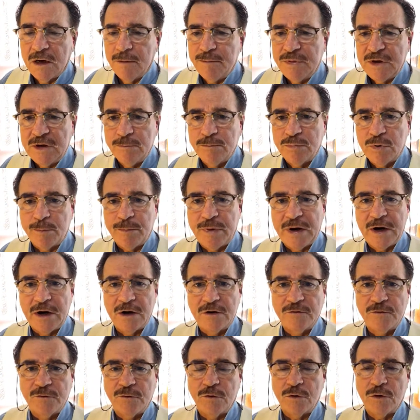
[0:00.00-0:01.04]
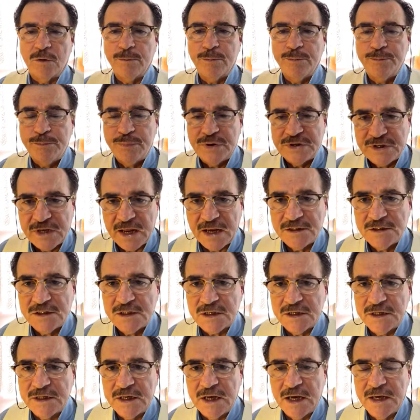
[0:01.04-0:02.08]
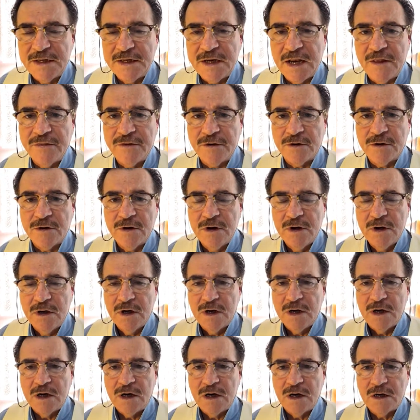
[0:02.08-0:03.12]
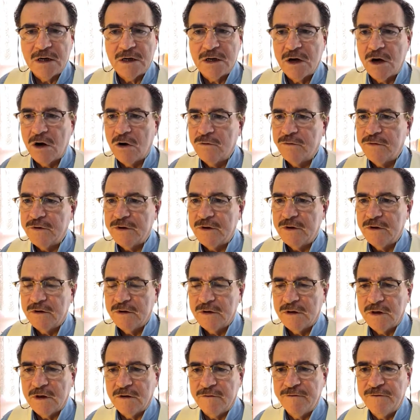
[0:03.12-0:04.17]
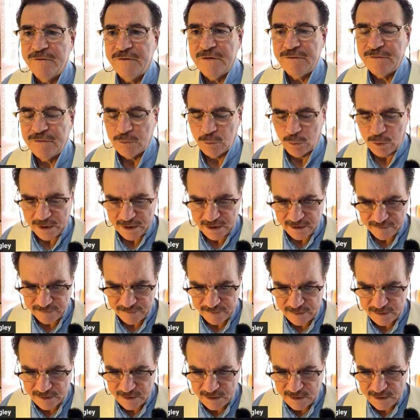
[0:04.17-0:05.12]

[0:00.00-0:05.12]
being prepared for potentially another COVID fifth wave.